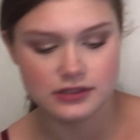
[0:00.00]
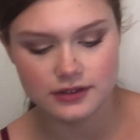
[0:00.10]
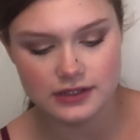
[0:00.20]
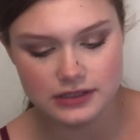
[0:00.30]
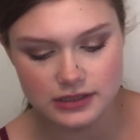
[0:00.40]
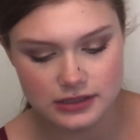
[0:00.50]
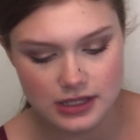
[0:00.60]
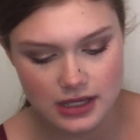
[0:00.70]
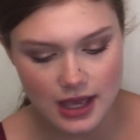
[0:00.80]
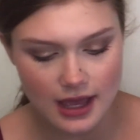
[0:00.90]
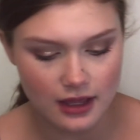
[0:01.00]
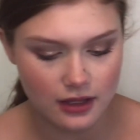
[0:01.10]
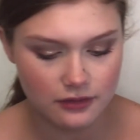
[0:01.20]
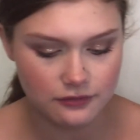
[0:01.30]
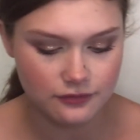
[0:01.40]
this is the
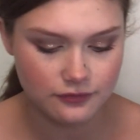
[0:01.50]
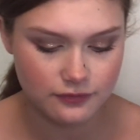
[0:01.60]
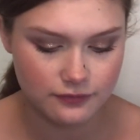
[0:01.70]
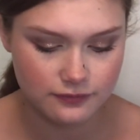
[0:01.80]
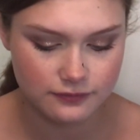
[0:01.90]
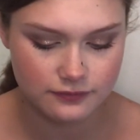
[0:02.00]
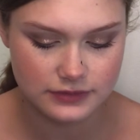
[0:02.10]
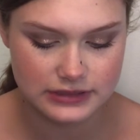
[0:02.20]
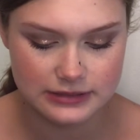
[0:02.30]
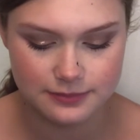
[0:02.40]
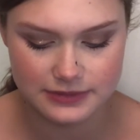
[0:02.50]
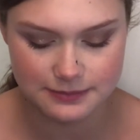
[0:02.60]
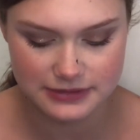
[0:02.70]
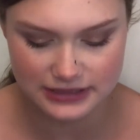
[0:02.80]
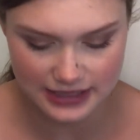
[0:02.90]
e.l.f.
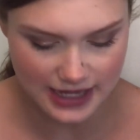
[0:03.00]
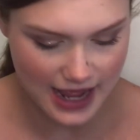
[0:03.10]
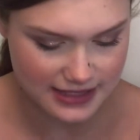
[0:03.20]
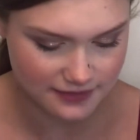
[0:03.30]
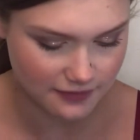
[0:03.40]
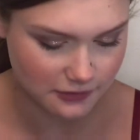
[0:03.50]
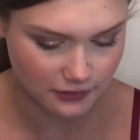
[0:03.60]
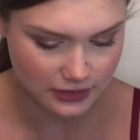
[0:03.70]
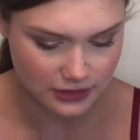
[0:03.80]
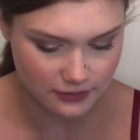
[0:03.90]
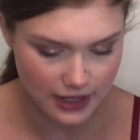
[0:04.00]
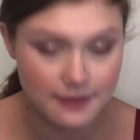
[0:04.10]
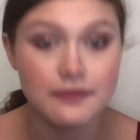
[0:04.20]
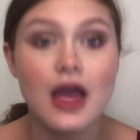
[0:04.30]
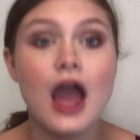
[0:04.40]
It has literally no
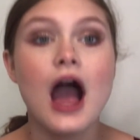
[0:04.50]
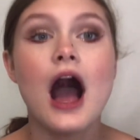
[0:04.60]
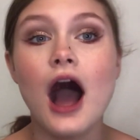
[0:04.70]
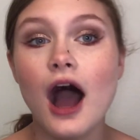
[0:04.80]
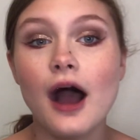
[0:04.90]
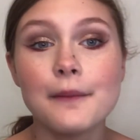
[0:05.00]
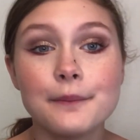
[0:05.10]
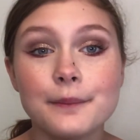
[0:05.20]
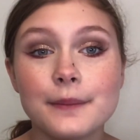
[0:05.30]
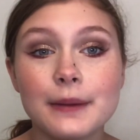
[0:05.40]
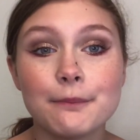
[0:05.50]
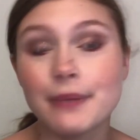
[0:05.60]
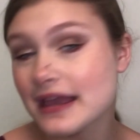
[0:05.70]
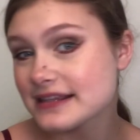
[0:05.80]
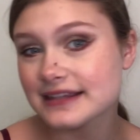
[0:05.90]
name.
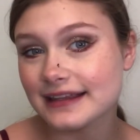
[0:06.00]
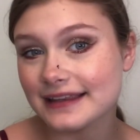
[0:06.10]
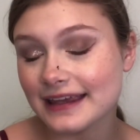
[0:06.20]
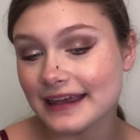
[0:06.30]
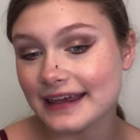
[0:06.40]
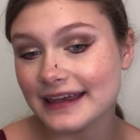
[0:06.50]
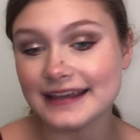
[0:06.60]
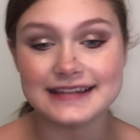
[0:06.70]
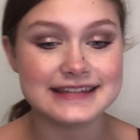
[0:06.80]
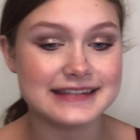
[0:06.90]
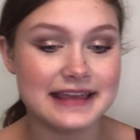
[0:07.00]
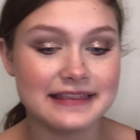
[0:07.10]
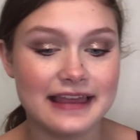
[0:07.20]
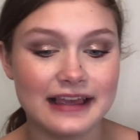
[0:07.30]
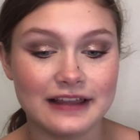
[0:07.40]
Basically, it's
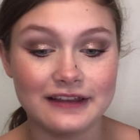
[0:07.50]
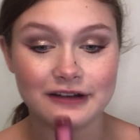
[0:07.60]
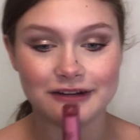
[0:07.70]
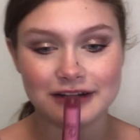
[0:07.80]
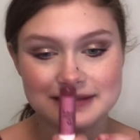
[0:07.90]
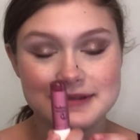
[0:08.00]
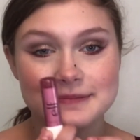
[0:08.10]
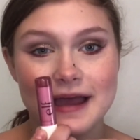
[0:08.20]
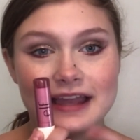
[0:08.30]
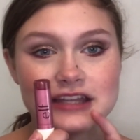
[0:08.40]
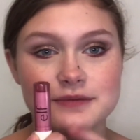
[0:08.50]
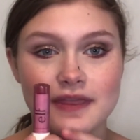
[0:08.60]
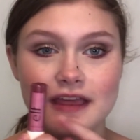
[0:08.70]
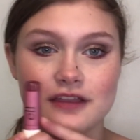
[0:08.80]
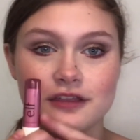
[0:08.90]
in like a little Christmas package with
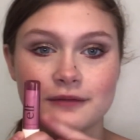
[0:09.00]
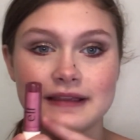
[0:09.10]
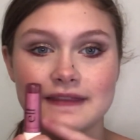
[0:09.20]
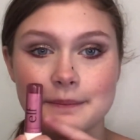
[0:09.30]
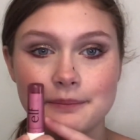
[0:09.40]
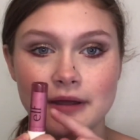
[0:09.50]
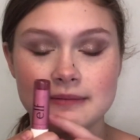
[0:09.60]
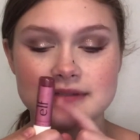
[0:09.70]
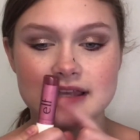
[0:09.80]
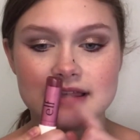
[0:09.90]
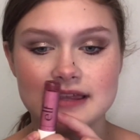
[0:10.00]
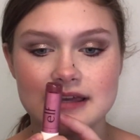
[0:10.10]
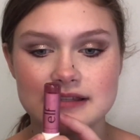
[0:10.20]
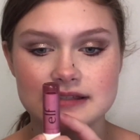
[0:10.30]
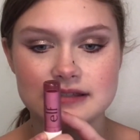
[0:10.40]
like 3 lip balms like
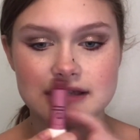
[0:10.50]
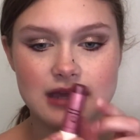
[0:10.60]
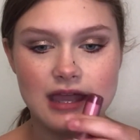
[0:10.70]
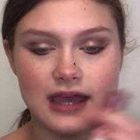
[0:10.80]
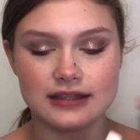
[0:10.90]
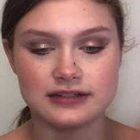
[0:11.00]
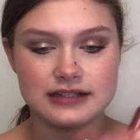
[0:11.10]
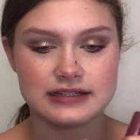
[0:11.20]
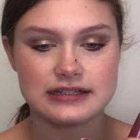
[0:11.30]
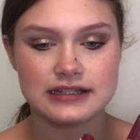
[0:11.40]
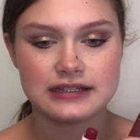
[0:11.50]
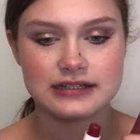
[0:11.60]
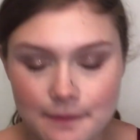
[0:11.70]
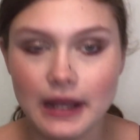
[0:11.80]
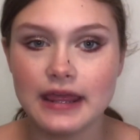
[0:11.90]
this, and they're
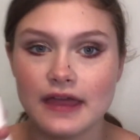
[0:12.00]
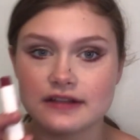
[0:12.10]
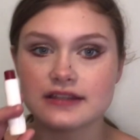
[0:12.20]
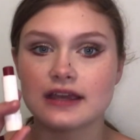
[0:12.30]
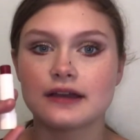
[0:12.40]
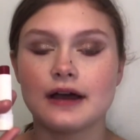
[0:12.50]
tinted. But yeah, there's like a